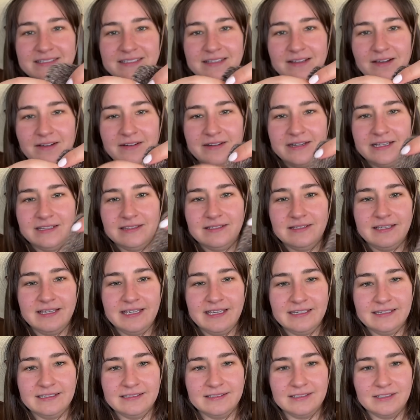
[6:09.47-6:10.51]
already
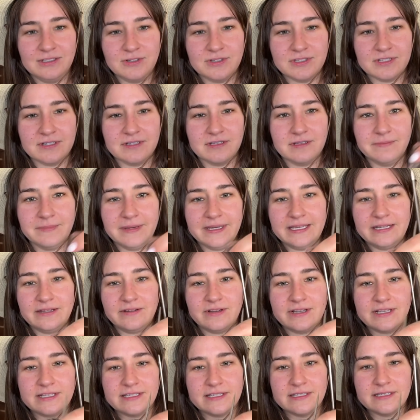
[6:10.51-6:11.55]
looking looser than my
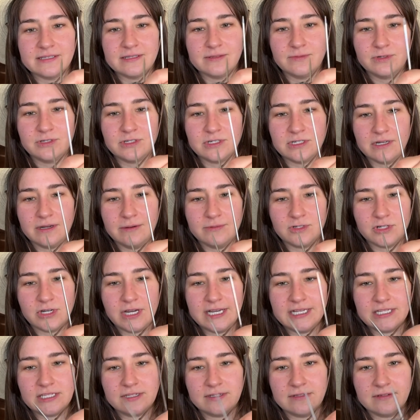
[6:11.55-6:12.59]
increases, which I'm
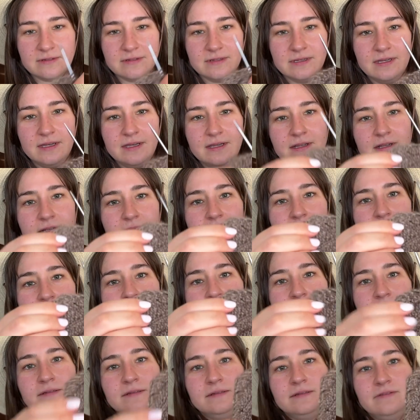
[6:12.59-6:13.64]
trying to
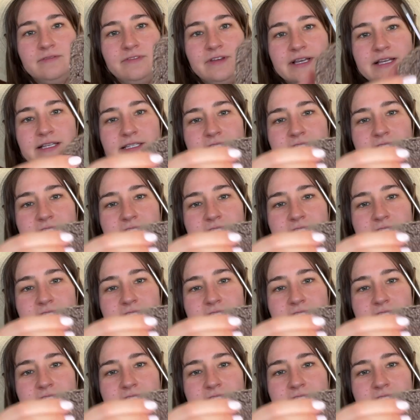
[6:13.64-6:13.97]
fix.